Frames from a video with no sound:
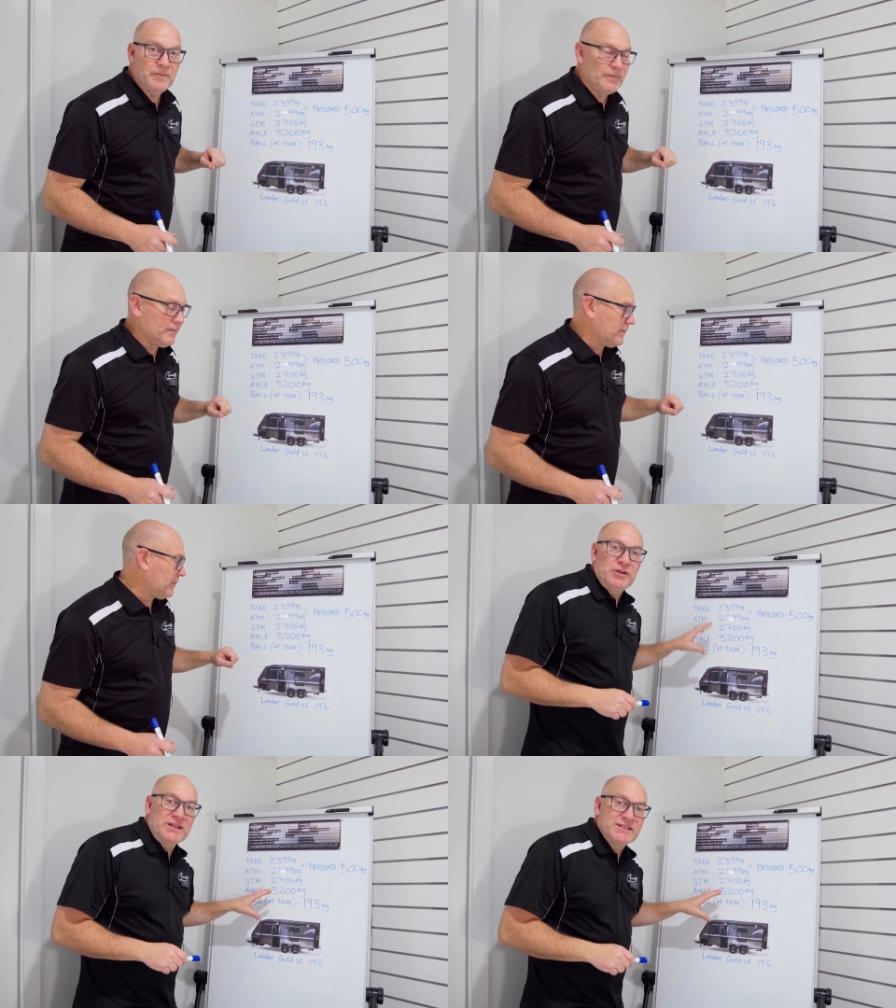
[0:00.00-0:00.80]
So
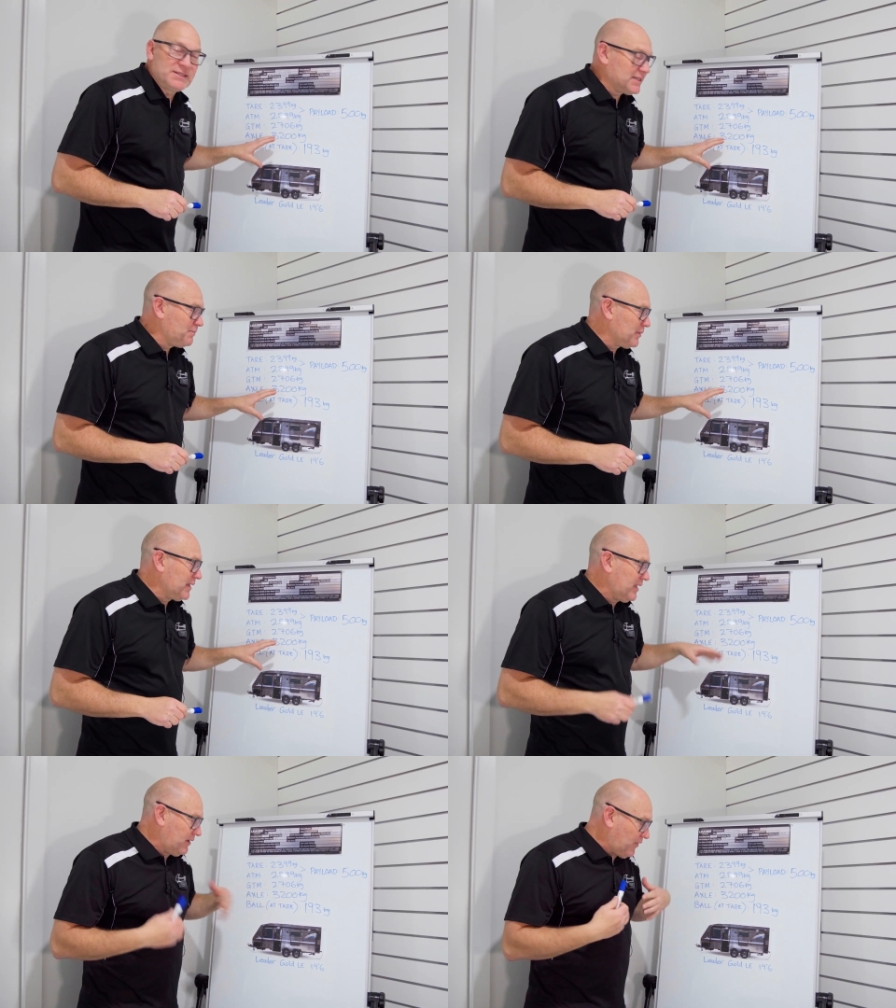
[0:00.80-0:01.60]
put nice and
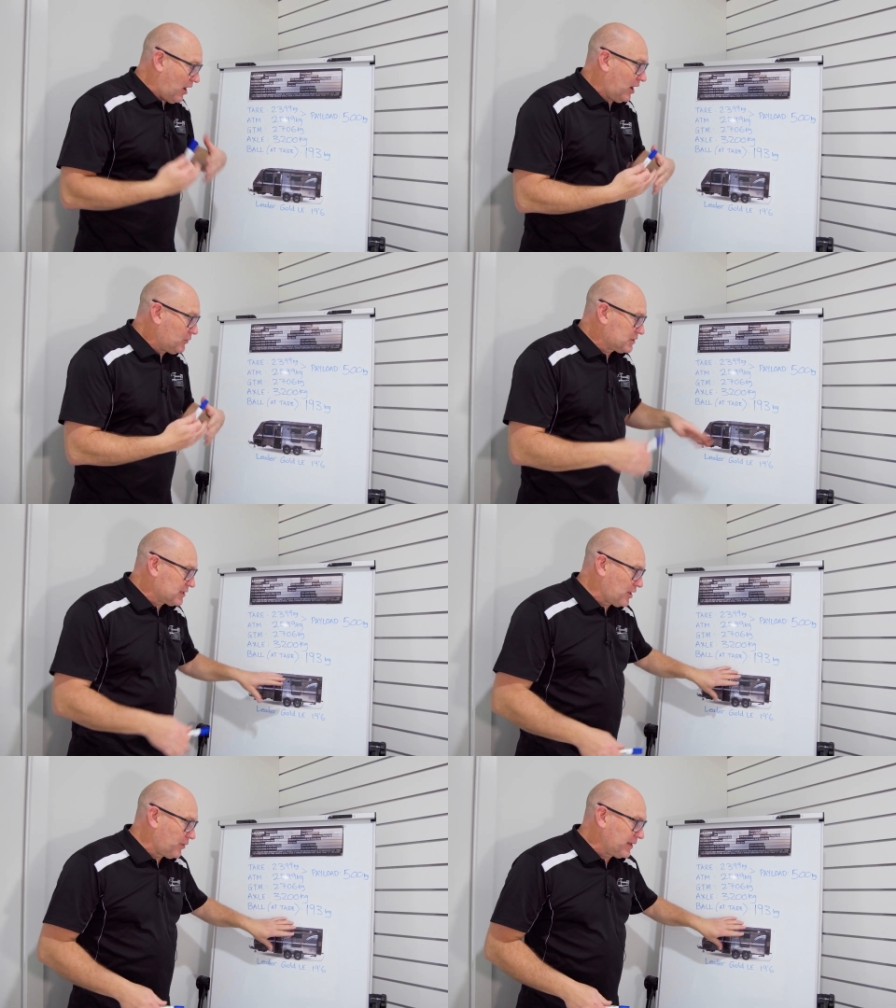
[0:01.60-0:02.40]
simply, if I was
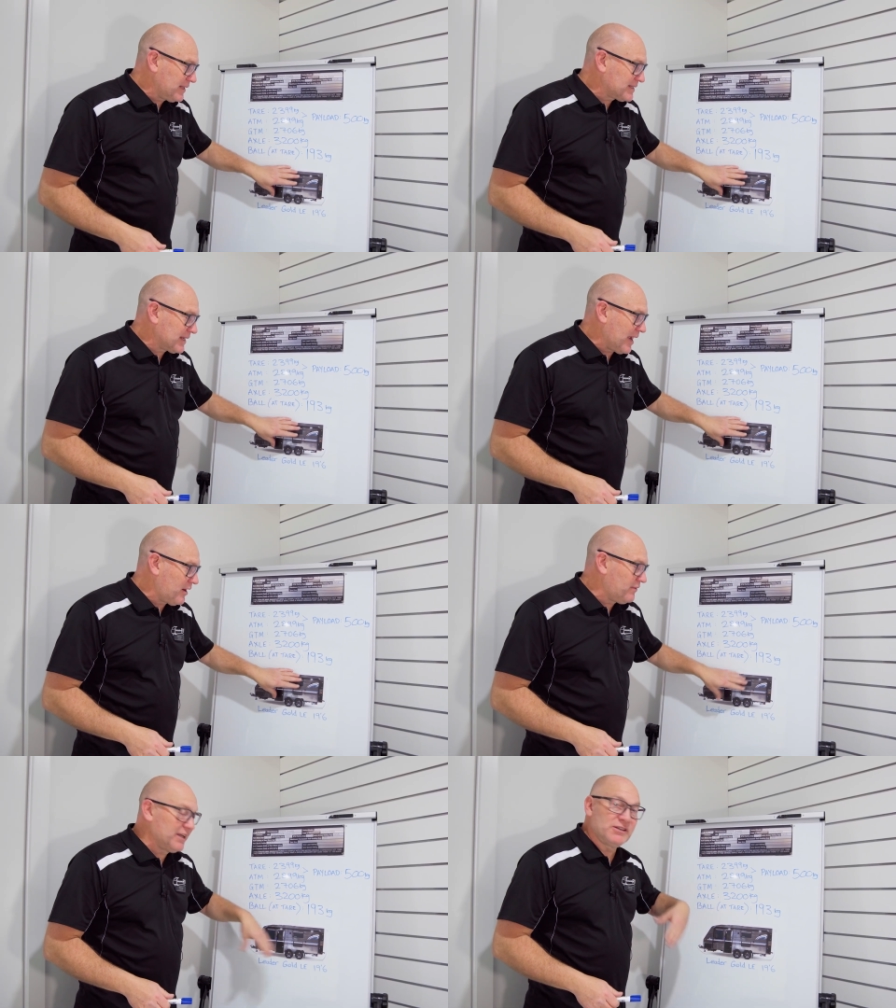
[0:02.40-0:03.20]
towing this
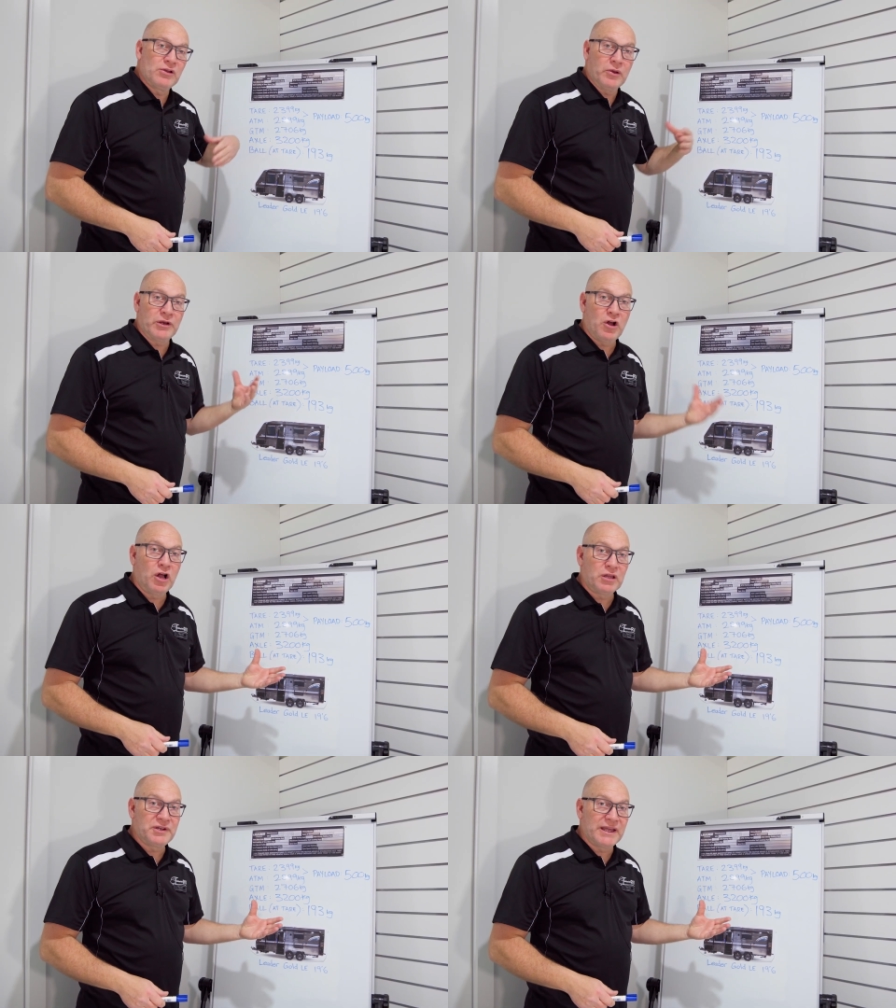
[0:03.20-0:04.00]
caravan to go on a
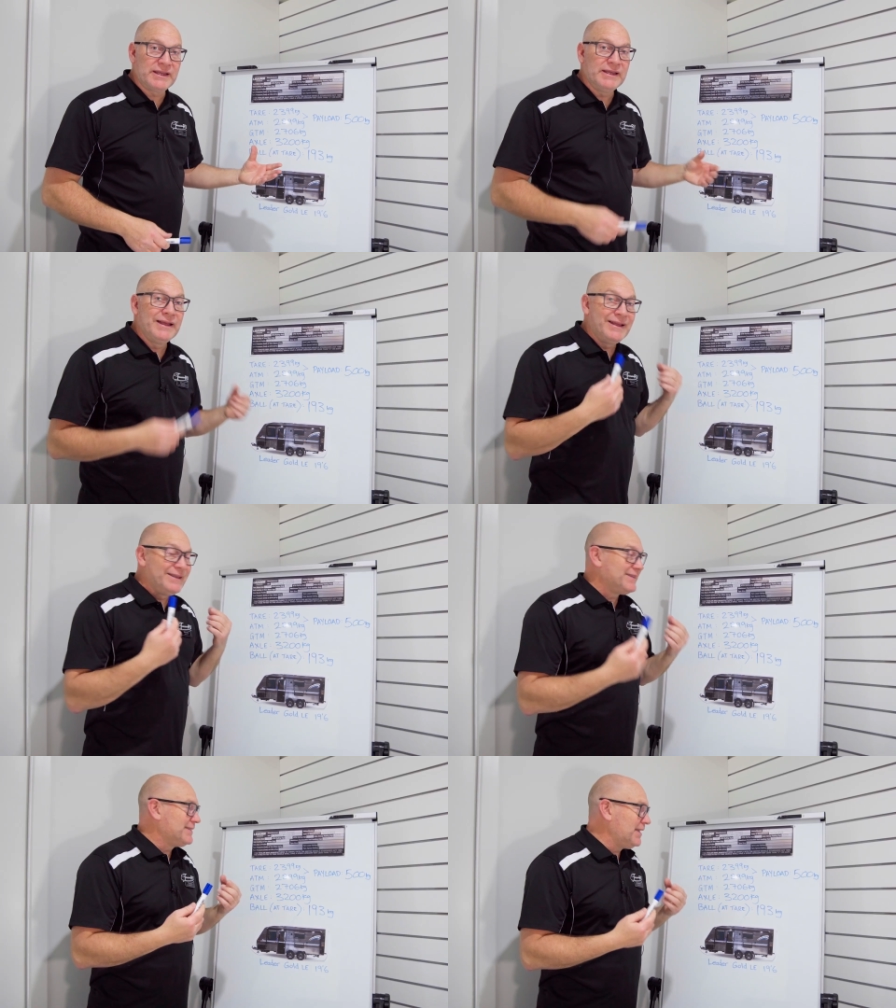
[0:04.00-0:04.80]
holiday,
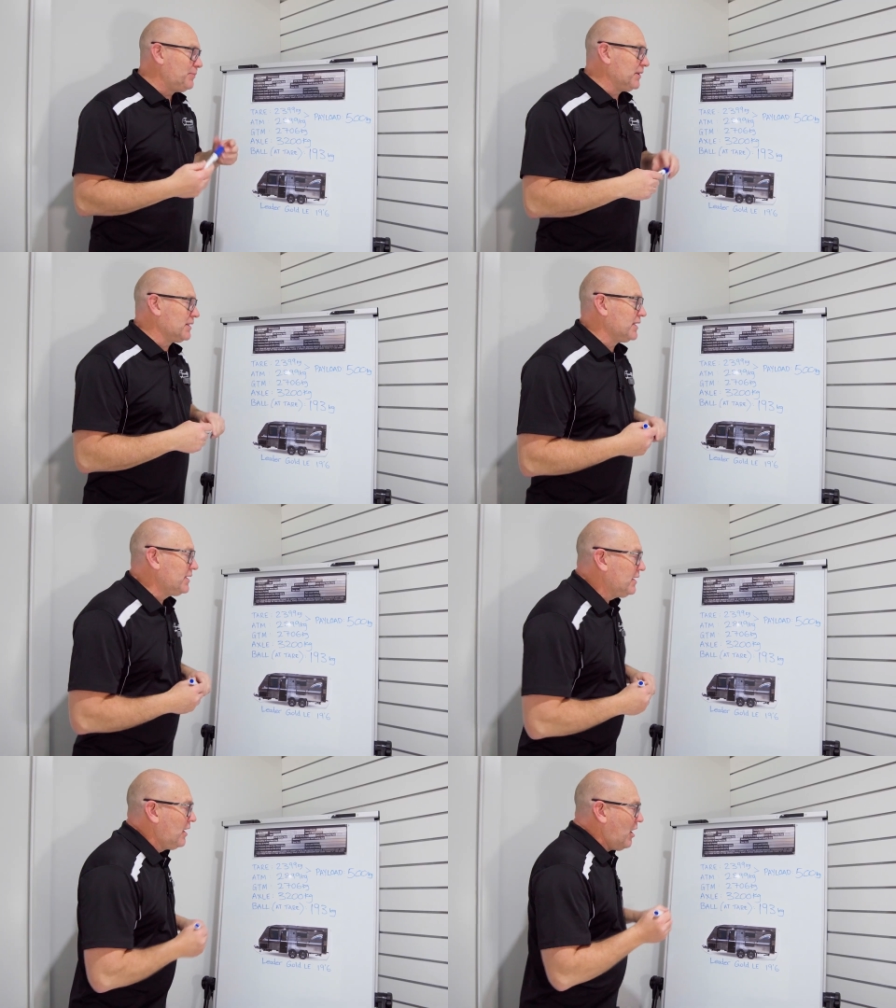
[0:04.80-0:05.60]

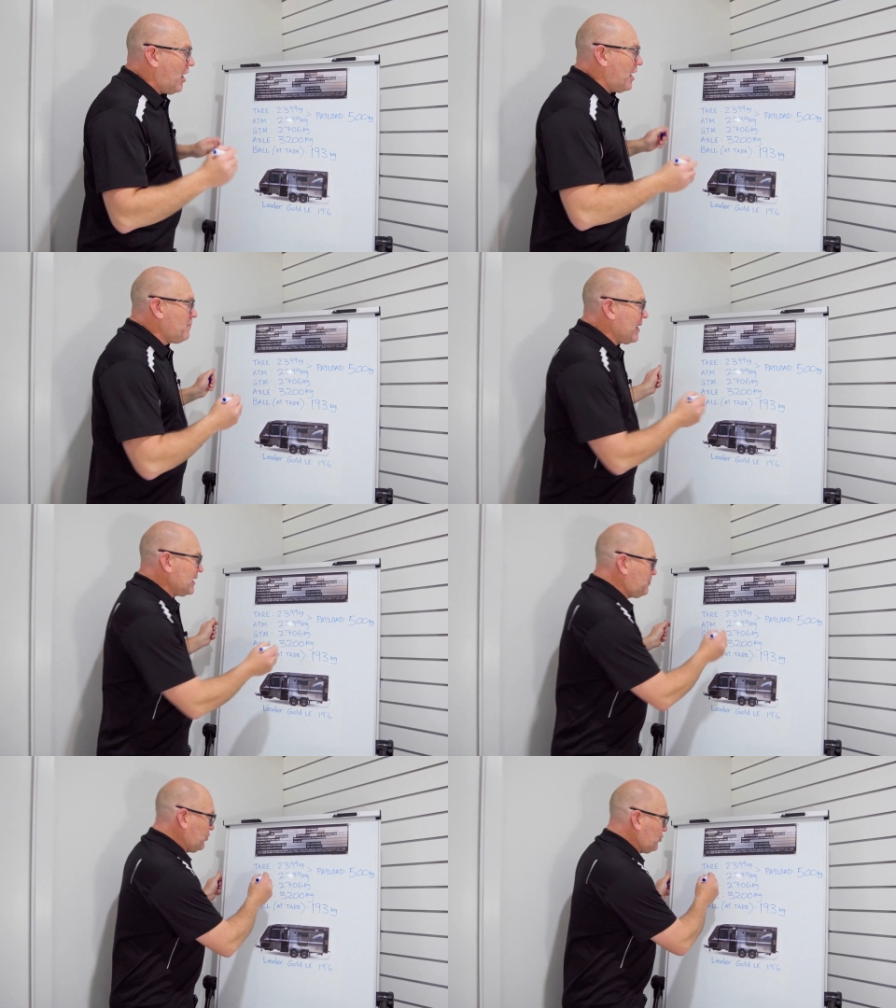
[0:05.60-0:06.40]
typically I
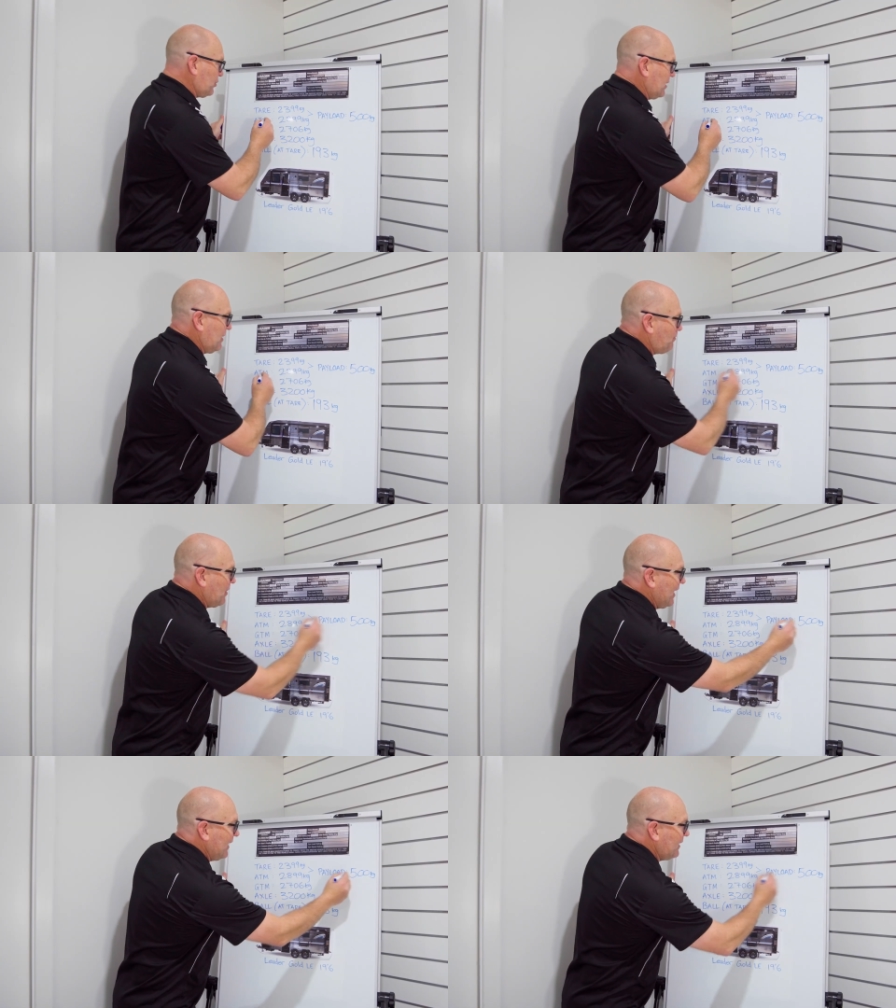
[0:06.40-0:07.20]
may put a
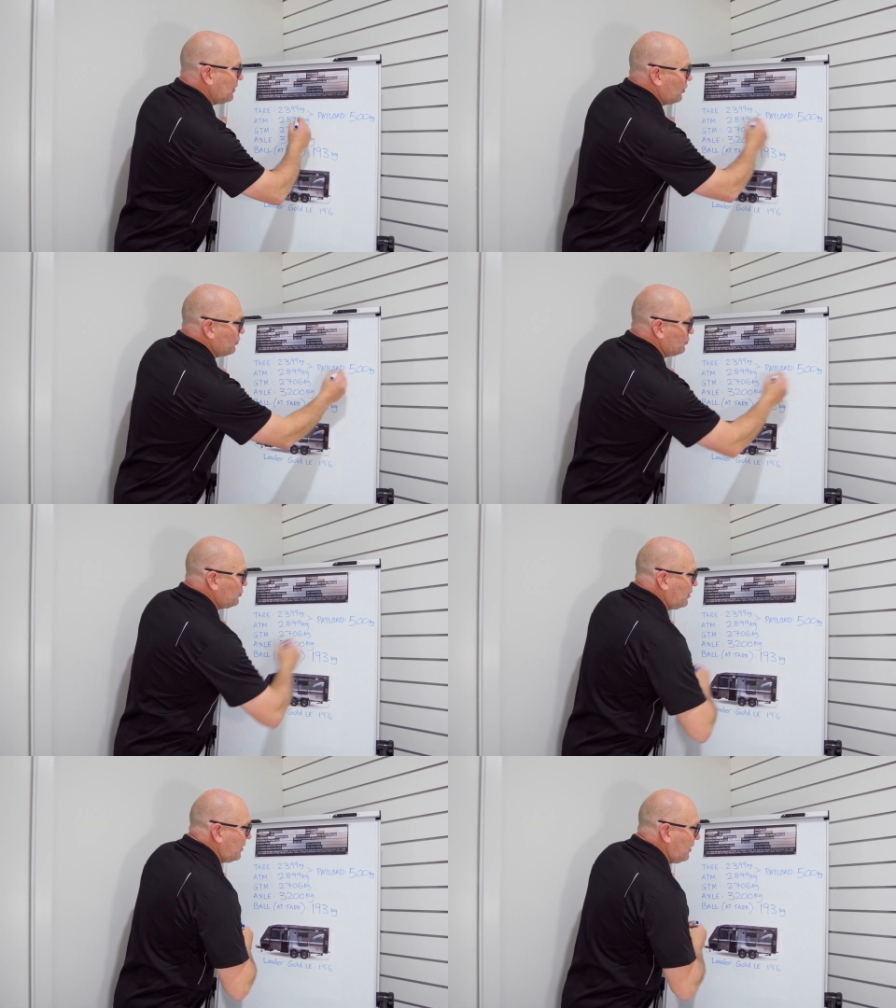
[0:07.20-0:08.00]

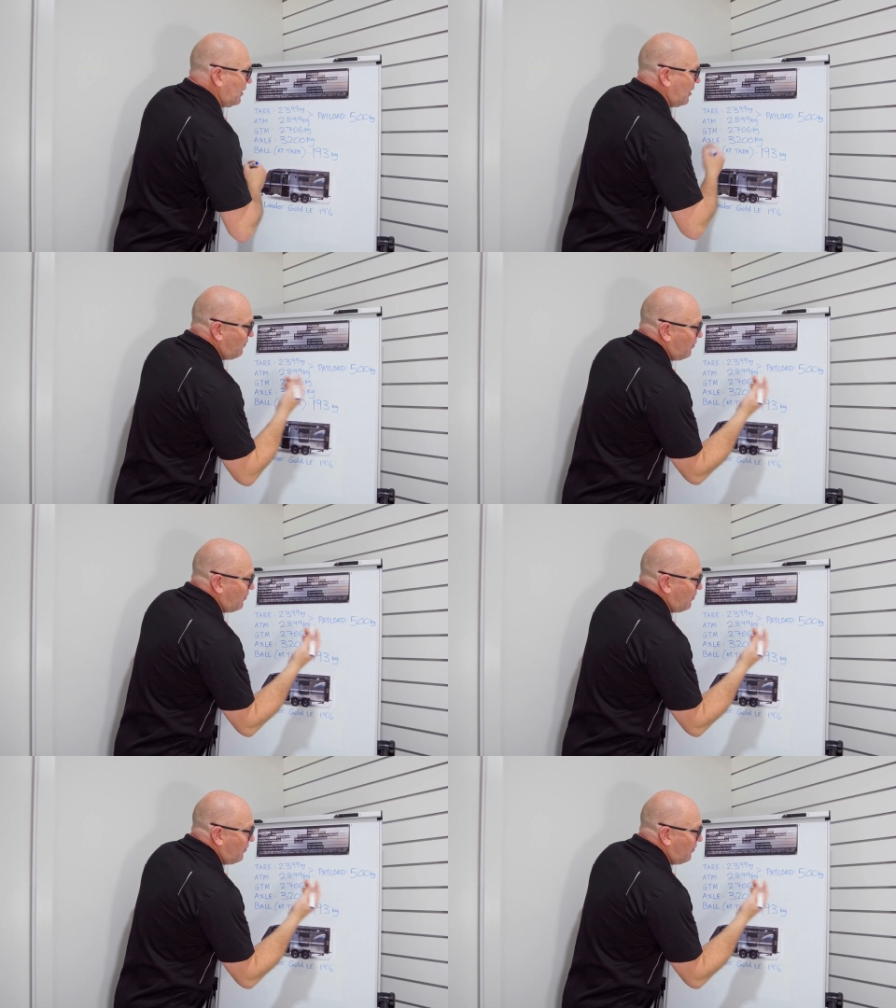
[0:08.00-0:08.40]
payload of